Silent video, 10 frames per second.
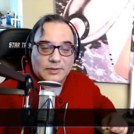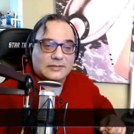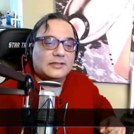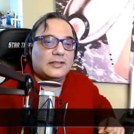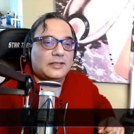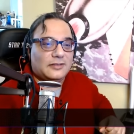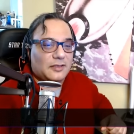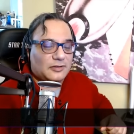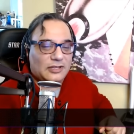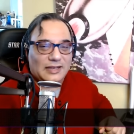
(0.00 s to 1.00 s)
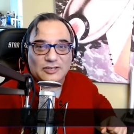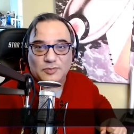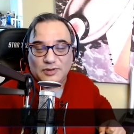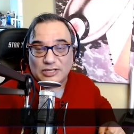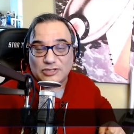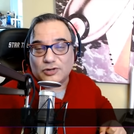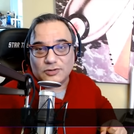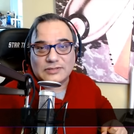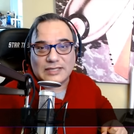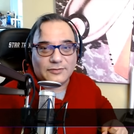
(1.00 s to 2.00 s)
but the Teenage Mutant Ninja
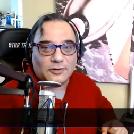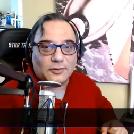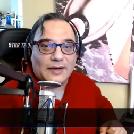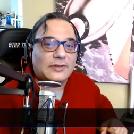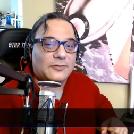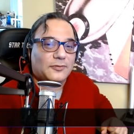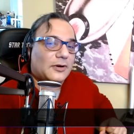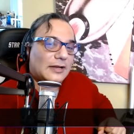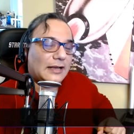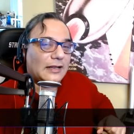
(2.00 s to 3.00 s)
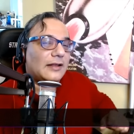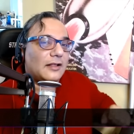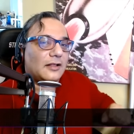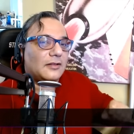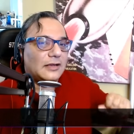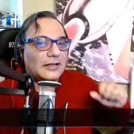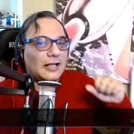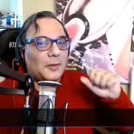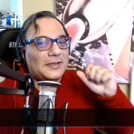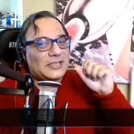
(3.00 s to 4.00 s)
Turtles have arrived in Fortnite, and
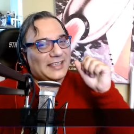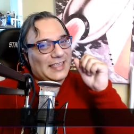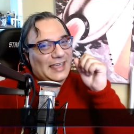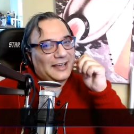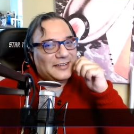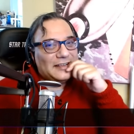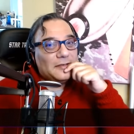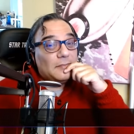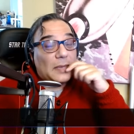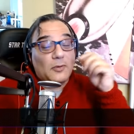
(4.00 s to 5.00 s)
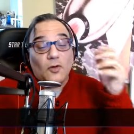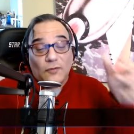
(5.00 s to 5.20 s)
I'll be checking that out. Maybe we'll